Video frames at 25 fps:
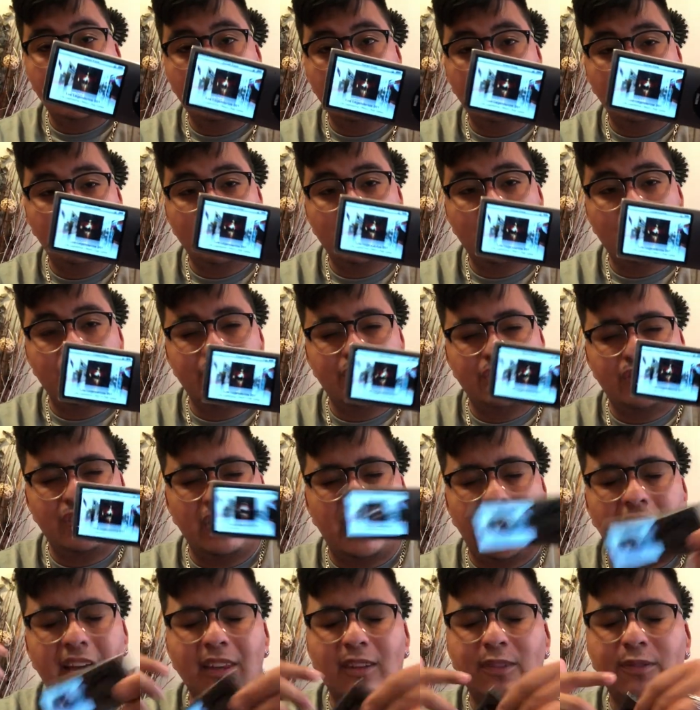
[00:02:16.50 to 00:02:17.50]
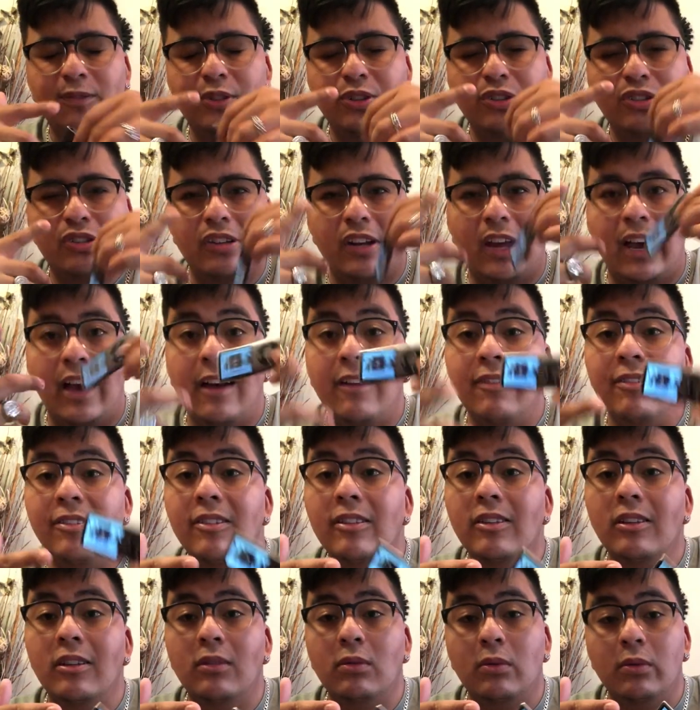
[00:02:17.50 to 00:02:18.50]
this version. I had the version
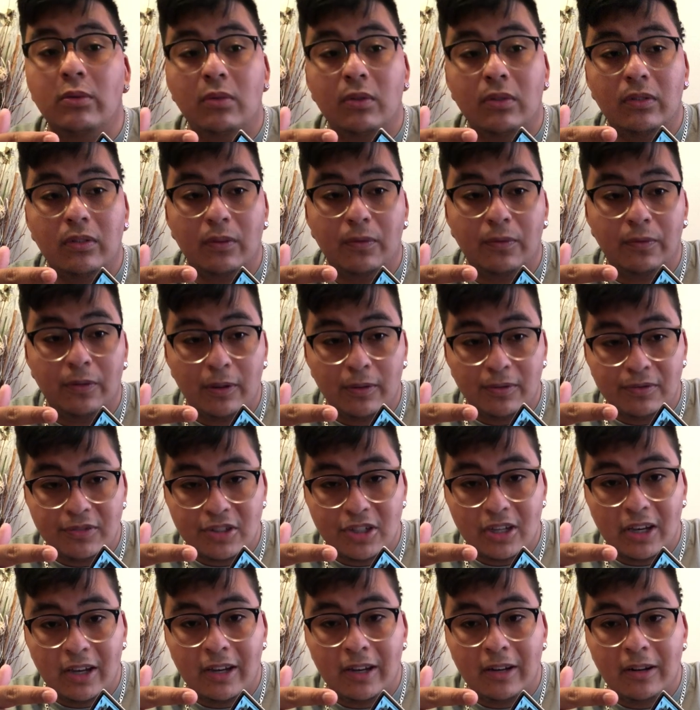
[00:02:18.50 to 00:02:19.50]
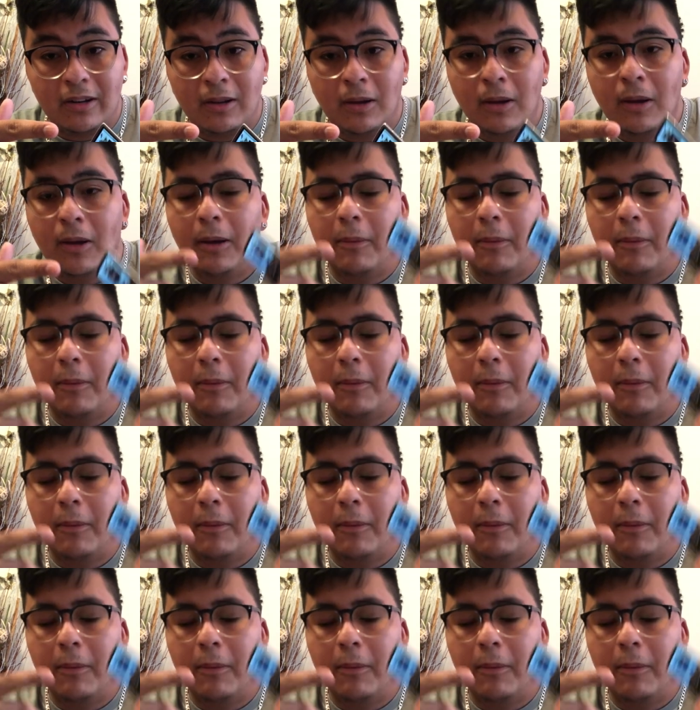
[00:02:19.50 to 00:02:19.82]
after this, which was the fifth gen.